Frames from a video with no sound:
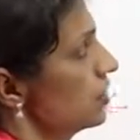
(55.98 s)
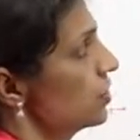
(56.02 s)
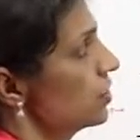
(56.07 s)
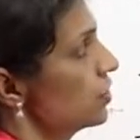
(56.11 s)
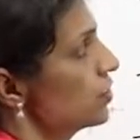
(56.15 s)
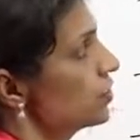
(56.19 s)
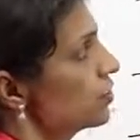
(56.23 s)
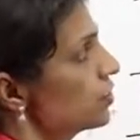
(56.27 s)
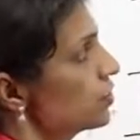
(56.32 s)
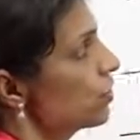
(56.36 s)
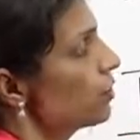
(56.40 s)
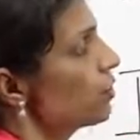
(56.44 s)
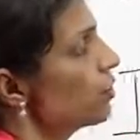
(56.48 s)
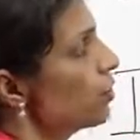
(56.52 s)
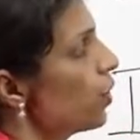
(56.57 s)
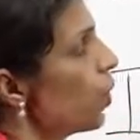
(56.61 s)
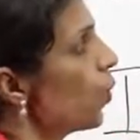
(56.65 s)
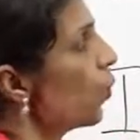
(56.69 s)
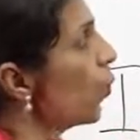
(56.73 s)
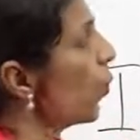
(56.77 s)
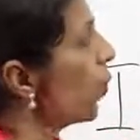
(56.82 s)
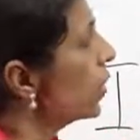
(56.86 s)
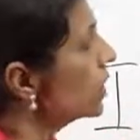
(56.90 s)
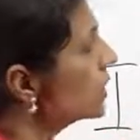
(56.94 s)
So,
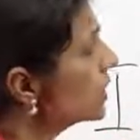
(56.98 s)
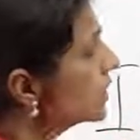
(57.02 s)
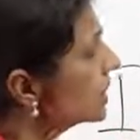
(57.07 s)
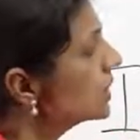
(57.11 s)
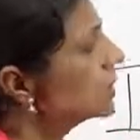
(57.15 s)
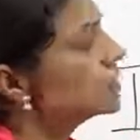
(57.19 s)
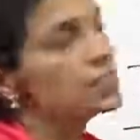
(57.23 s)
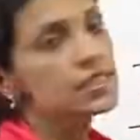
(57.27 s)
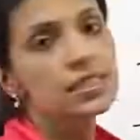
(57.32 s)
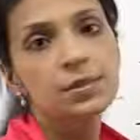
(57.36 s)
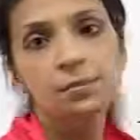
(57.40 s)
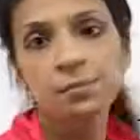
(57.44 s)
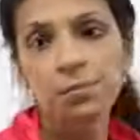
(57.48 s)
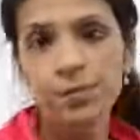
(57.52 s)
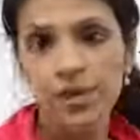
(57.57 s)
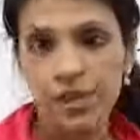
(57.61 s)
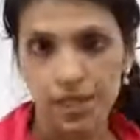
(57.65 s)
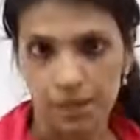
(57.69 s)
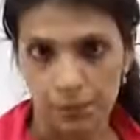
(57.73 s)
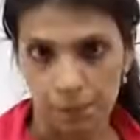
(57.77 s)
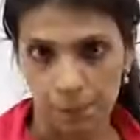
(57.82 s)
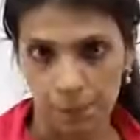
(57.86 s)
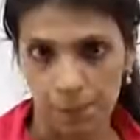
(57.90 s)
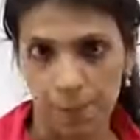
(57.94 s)
what does this
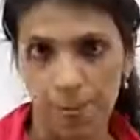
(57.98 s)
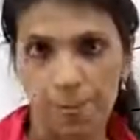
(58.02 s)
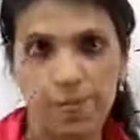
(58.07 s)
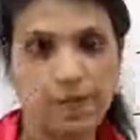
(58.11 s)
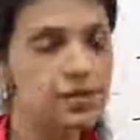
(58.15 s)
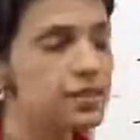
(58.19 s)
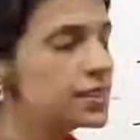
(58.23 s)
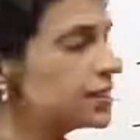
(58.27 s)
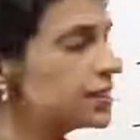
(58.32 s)
mean? Now,